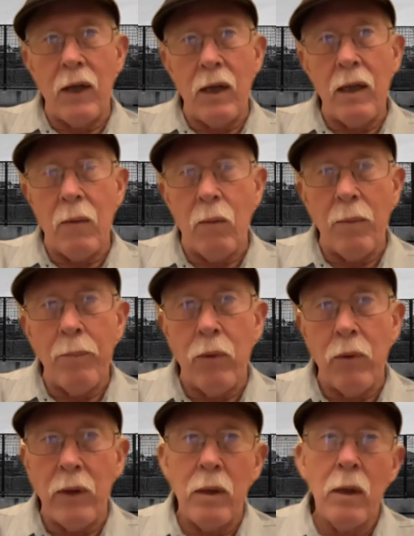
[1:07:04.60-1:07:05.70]
They, at one
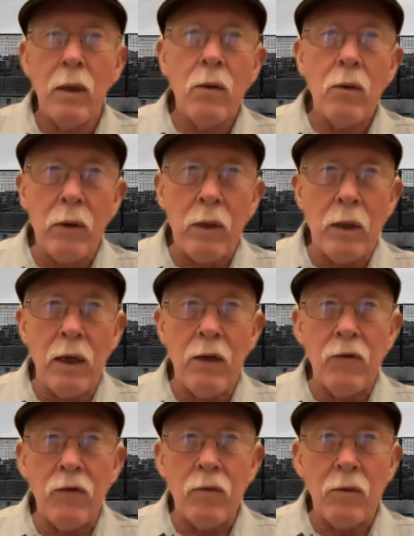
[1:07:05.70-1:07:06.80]
point,
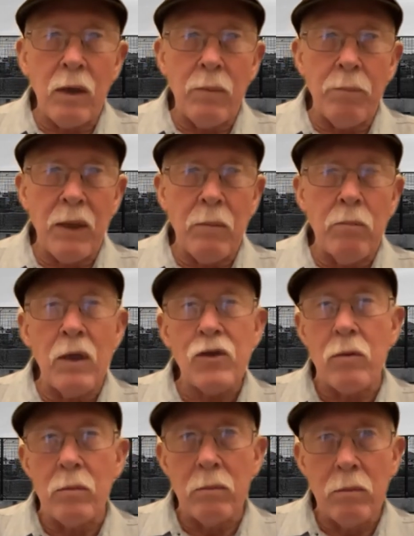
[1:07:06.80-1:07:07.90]
organized a big
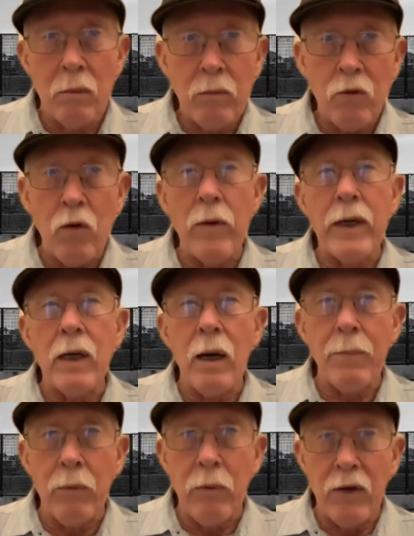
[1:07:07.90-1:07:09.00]
mushroom growing
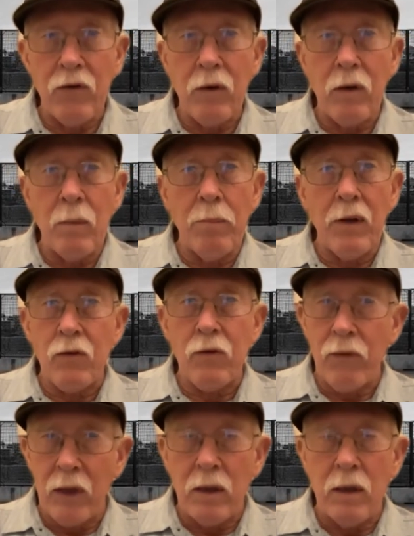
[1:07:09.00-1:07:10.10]
operation in
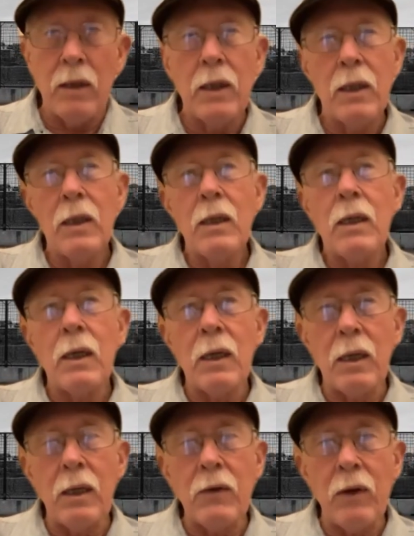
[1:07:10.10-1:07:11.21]
Pennsylvania,
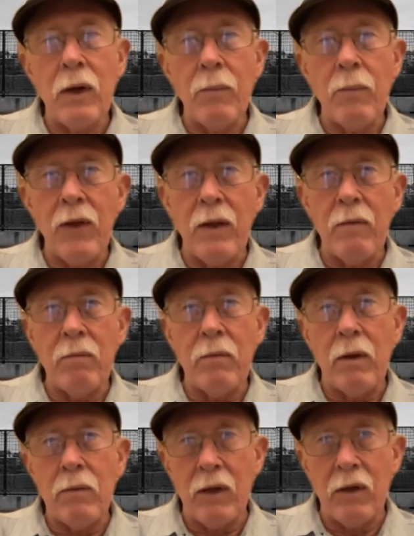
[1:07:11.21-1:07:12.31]
and um,
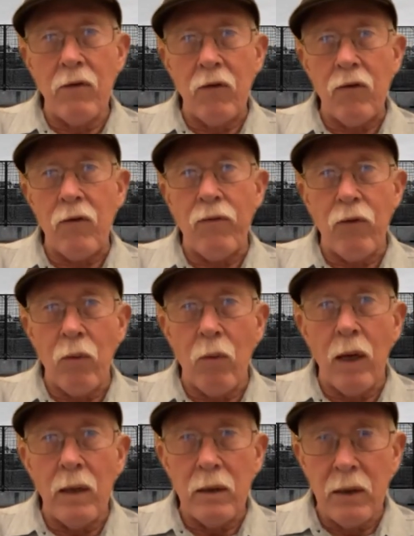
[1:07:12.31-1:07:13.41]
then it existed for a
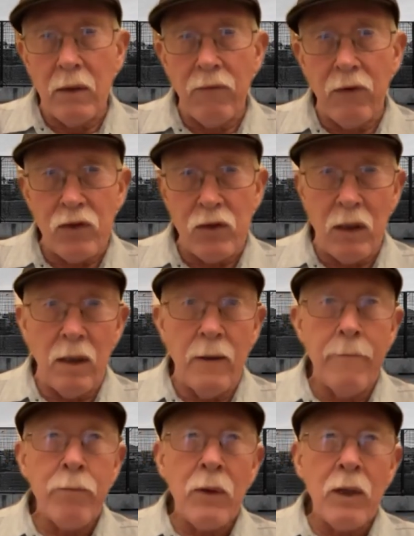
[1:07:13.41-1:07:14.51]
while, and eventually
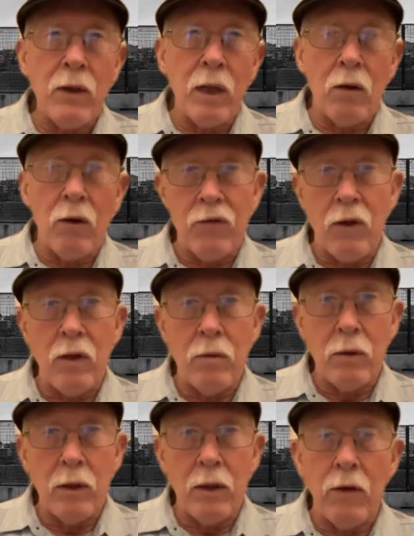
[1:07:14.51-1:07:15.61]
they lost the
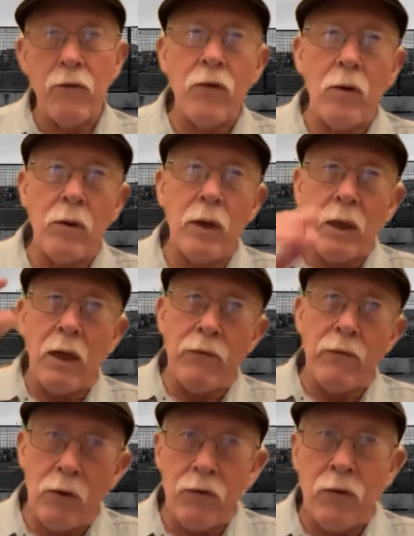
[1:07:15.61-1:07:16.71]
union there. So it kind
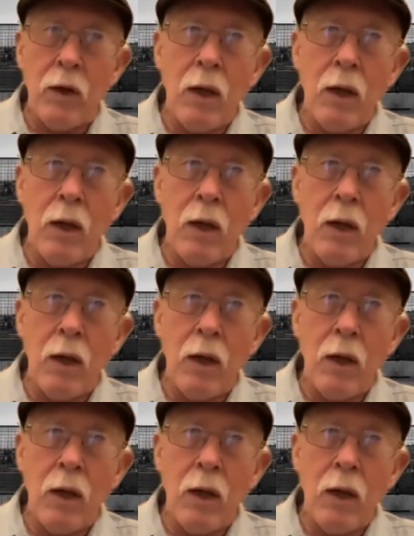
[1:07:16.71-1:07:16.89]
of goes